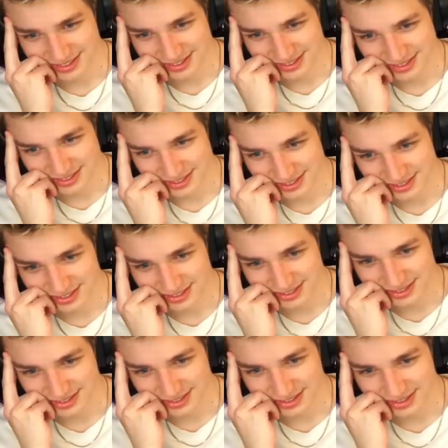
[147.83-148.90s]

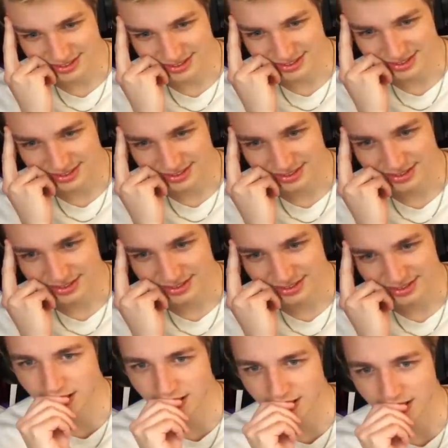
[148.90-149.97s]

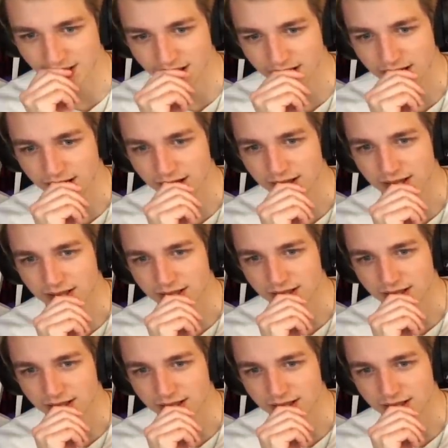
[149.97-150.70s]
(silence)